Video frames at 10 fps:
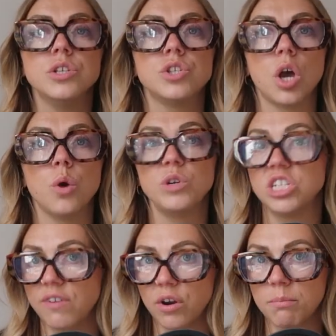So,
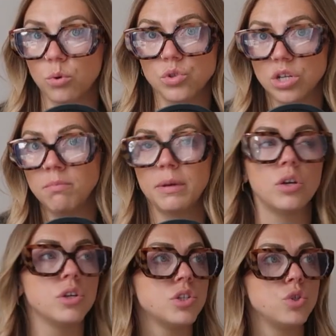which is very important
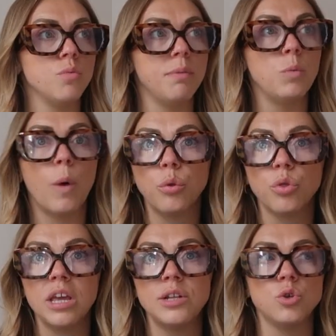because to be
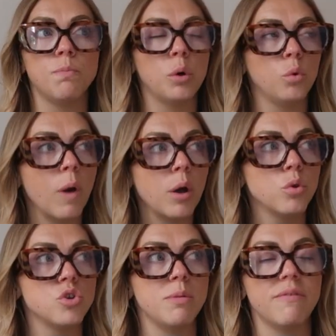wealthy, to build
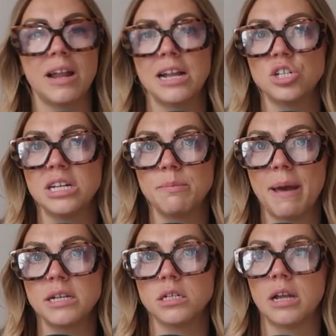wealth, to be financially
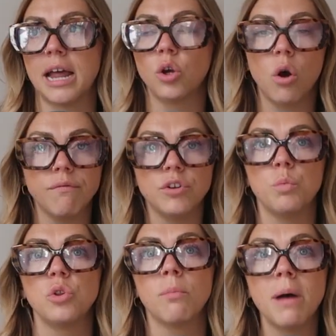independent and
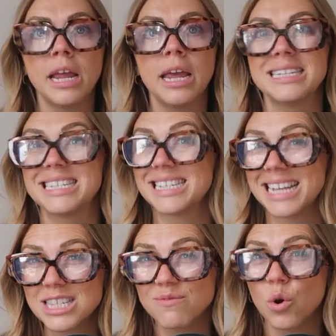confident with your money and
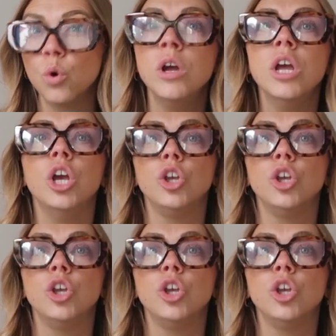successful,